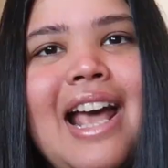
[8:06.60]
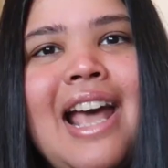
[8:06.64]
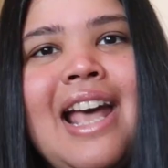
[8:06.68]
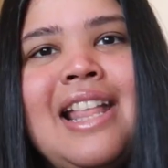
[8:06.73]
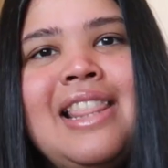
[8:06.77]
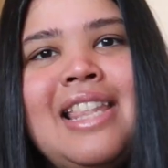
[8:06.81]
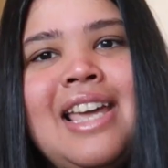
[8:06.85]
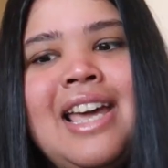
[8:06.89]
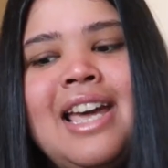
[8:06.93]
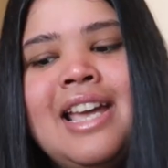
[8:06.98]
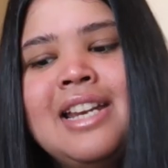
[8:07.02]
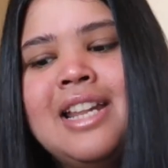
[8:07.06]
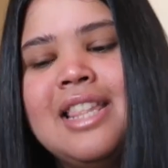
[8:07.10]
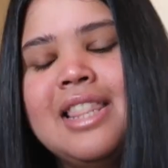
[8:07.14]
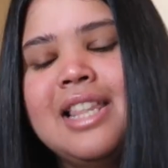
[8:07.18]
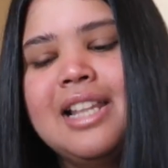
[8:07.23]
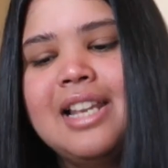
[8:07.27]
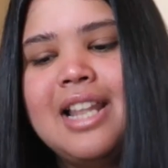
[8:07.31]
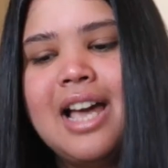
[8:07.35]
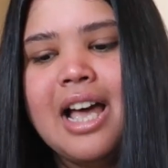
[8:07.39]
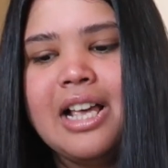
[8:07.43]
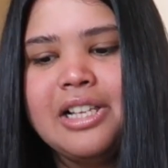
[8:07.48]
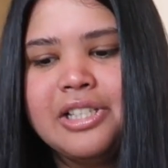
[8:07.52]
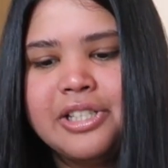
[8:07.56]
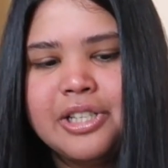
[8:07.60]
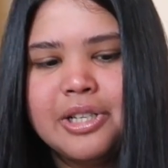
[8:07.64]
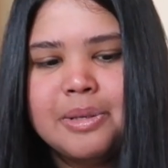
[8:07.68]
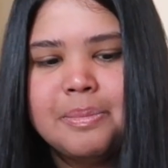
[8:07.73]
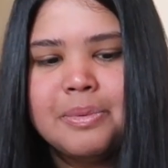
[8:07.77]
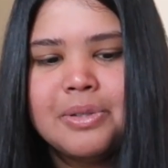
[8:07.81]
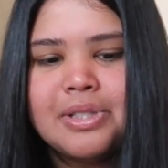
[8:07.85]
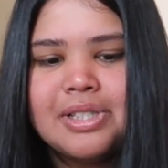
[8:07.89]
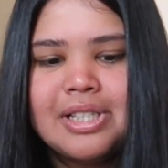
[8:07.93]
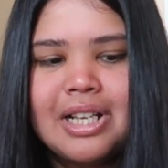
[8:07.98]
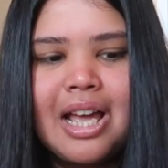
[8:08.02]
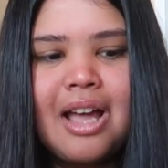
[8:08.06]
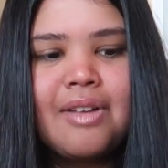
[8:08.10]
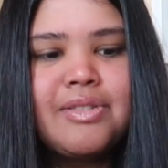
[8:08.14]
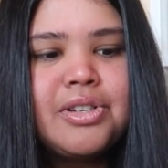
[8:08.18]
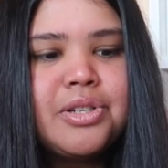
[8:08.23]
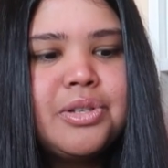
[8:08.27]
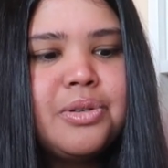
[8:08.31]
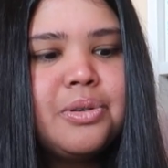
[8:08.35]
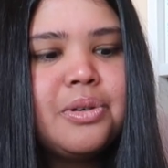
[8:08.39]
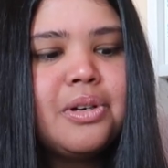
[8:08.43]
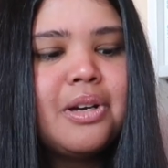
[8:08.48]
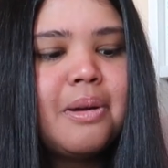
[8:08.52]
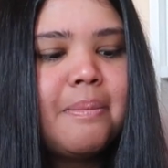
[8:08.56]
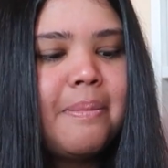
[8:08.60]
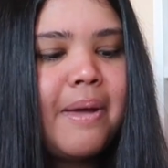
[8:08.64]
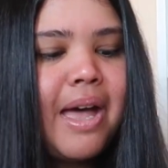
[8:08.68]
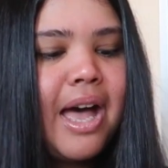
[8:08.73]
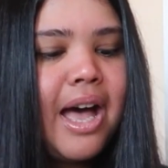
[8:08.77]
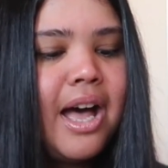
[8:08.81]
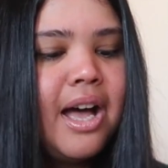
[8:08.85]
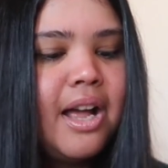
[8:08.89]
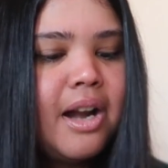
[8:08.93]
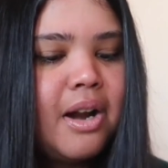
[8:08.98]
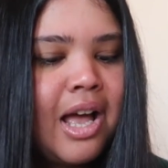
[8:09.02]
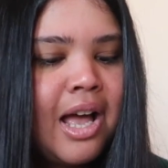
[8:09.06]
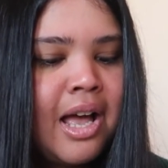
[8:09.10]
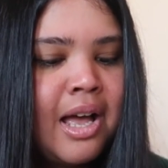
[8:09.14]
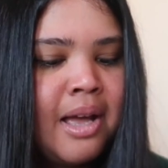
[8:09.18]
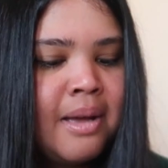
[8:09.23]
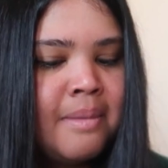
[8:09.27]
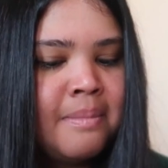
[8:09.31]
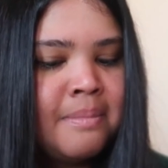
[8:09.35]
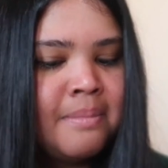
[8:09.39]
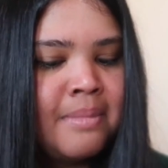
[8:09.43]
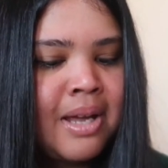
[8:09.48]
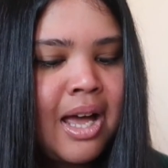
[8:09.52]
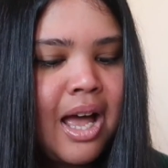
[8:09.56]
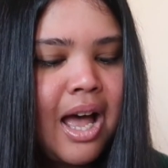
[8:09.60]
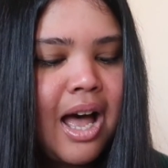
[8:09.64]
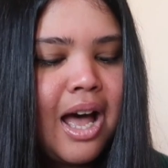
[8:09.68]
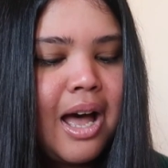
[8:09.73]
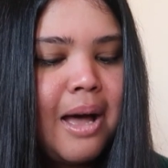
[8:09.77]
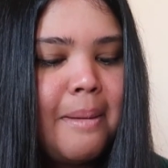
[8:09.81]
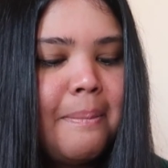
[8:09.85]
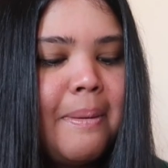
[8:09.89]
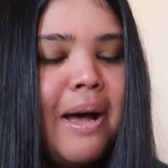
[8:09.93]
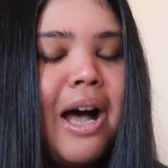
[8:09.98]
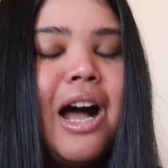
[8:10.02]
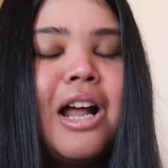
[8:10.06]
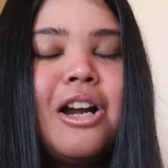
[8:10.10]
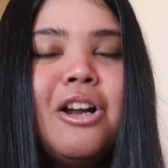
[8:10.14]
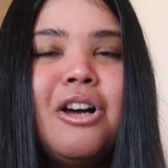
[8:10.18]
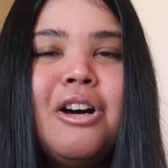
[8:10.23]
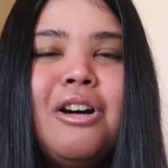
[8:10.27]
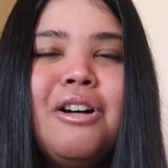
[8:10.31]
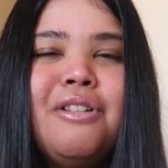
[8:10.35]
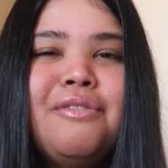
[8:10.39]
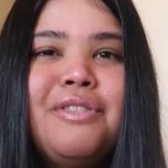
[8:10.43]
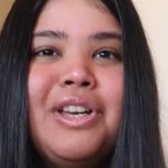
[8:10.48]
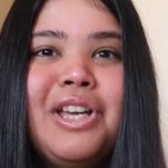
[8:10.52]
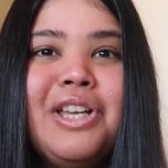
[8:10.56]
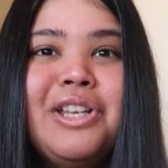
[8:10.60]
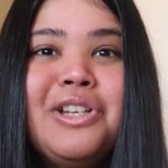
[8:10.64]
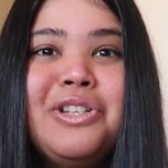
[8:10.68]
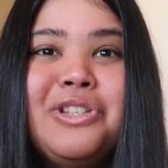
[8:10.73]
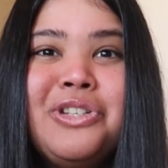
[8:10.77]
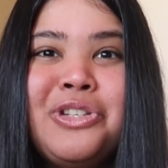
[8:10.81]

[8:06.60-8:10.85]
And then the last 2 books that I have to talk about are part of a